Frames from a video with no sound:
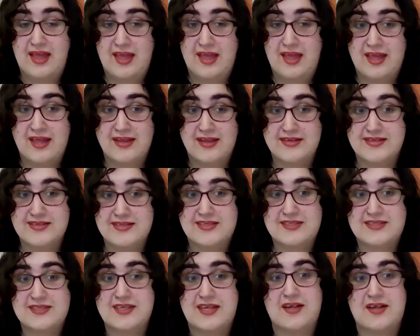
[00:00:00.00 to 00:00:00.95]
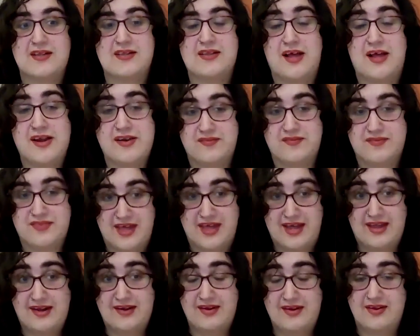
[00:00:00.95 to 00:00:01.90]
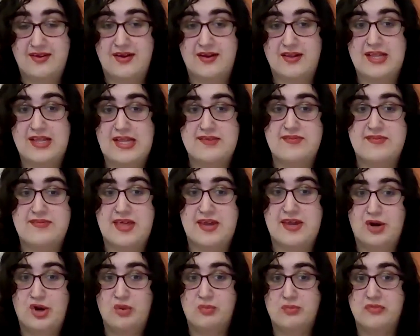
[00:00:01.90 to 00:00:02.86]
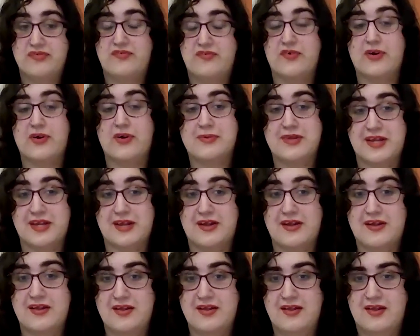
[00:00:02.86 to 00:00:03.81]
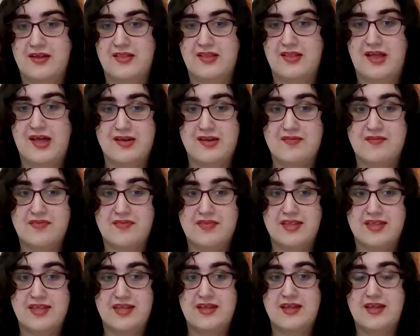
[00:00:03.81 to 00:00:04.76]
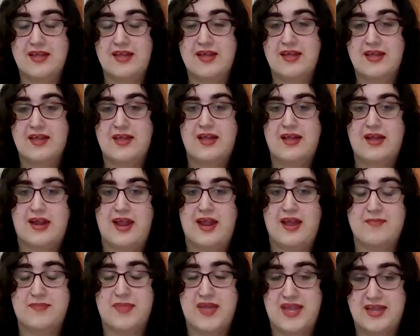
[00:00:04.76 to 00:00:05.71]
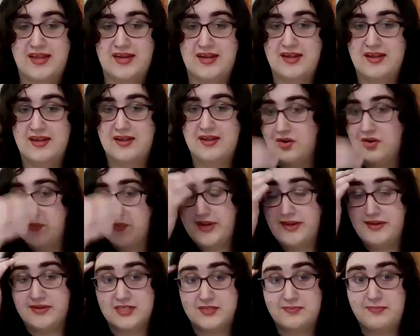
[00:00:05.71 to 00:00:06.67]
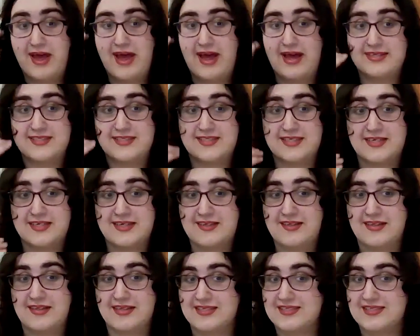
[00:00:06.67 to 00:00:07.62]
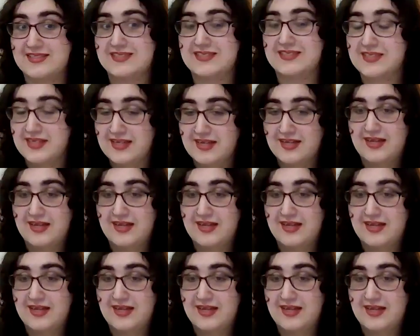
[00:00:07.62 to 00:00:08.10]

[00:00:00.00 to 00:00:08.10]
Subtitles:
And a lot of that homophobia, a lot of the campaigning around passing this